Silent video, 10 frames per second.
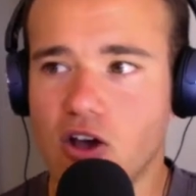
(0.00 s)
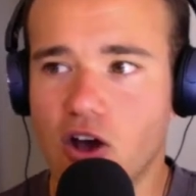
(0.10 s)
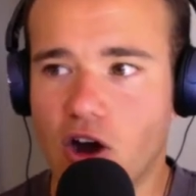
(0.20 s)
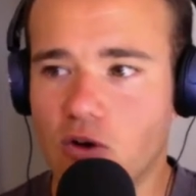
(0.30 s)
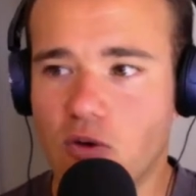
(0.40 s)

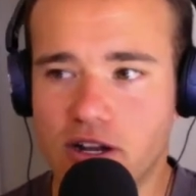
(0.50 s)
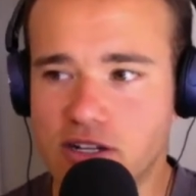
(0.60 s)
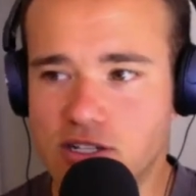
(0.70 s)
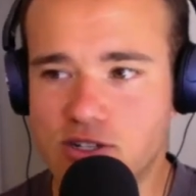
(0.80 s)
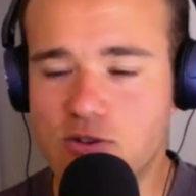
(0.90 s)
are wanting
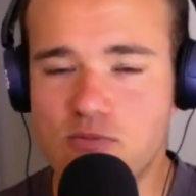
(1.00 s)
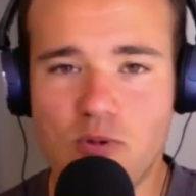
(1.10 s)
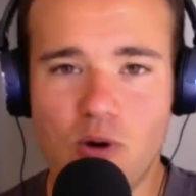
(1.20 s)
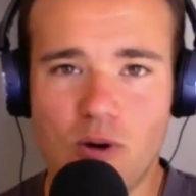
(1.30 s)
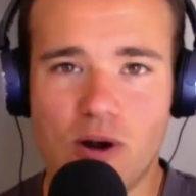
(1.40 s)
to do
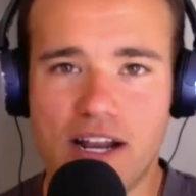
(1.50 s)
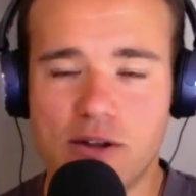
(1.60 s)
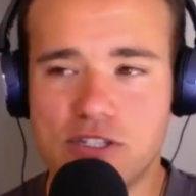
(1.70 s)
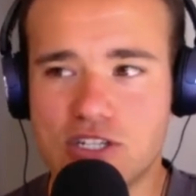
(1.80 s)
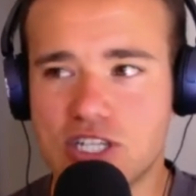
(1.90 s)
more. And it
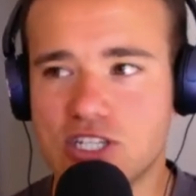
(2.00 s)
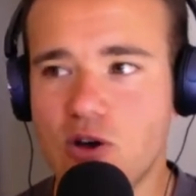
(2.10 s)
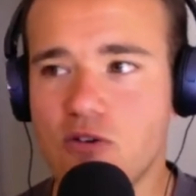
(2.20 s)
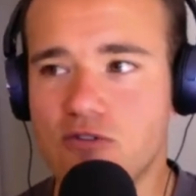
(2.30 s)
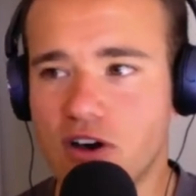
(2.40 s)
was just
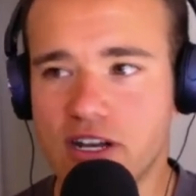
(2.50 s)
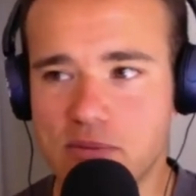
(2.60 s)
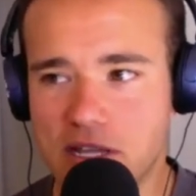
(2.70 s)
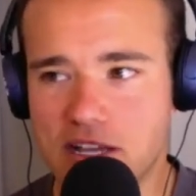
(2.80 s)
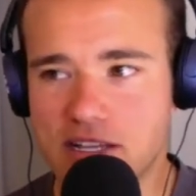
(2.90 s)
so funny
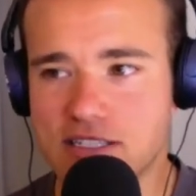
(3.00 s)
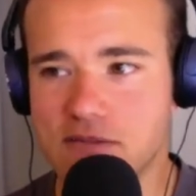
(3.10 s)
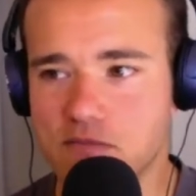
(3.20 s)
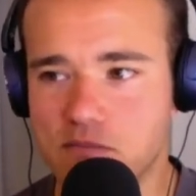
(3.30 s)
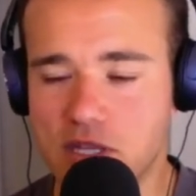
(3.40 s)
because
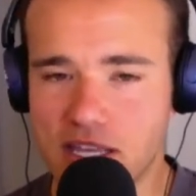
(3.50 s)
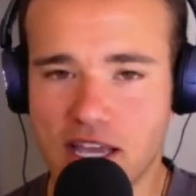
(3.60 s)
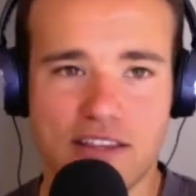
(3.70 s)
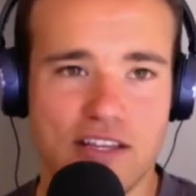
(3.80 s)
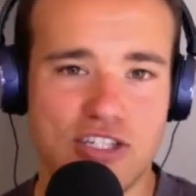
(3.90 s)
being
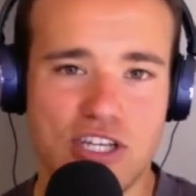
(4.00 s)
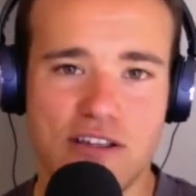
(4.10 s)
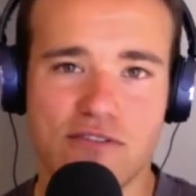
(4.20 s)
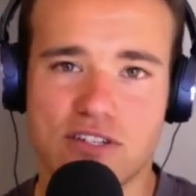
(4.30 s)
at the Achievers